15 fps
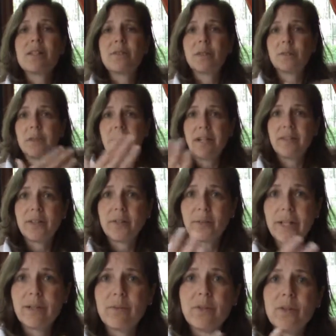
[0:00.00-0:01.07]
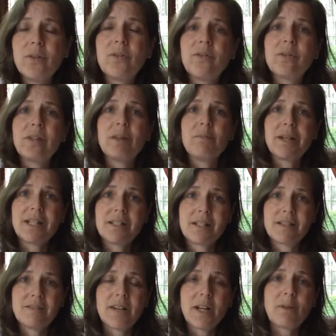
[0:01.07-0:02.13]
So it will have a green roof that makes
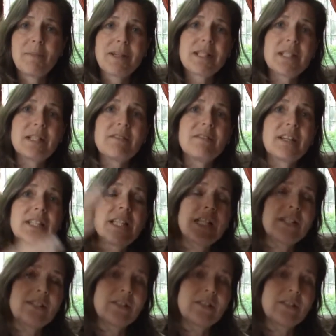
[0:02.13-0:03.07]
it environmentally friendly,